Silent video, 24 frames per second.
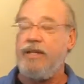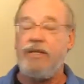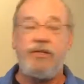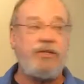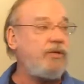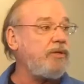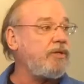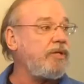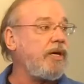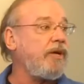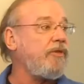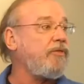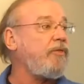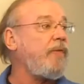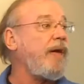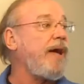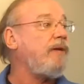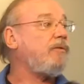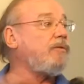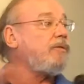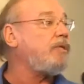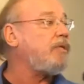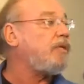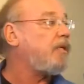And it's used like
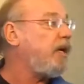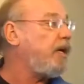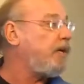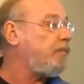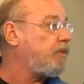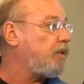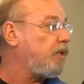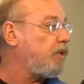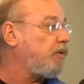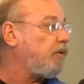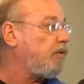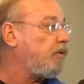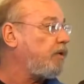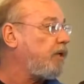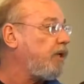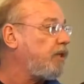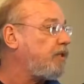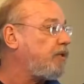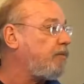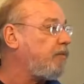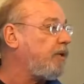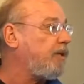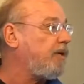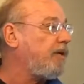1,000 times in the Old
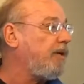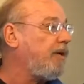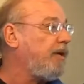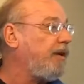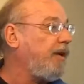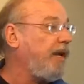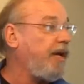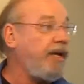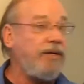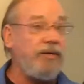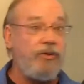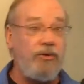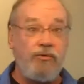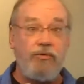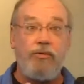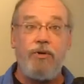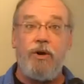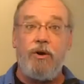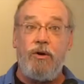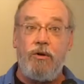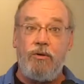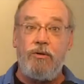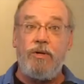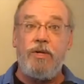Testament. And you
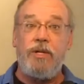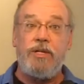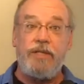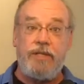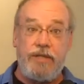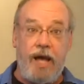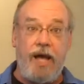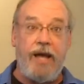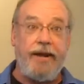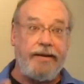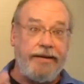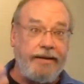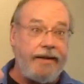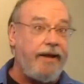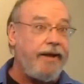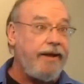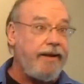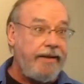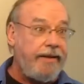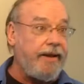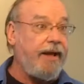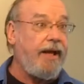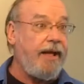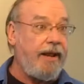know, yada,
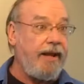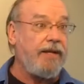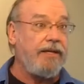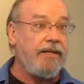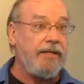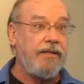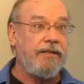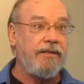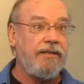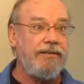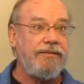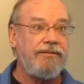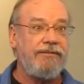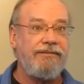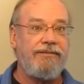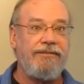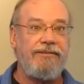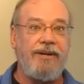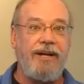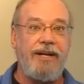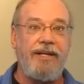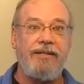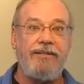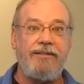yada, yada,
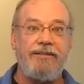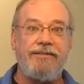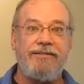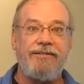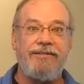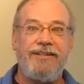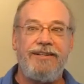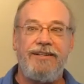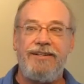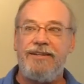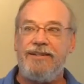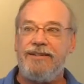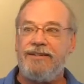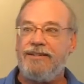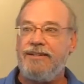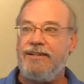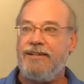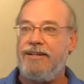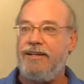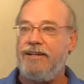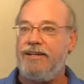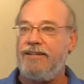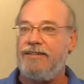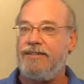right?
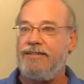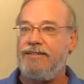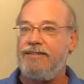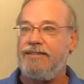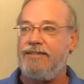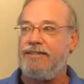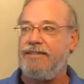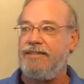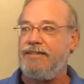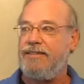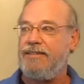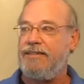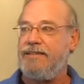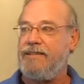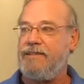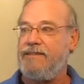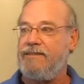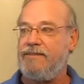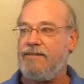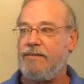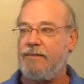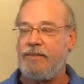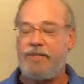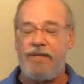
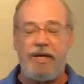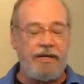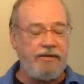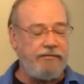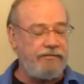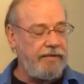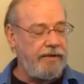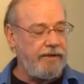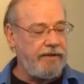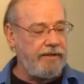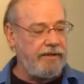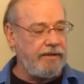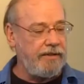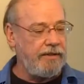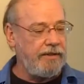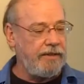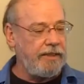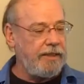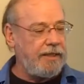From Seinfeld.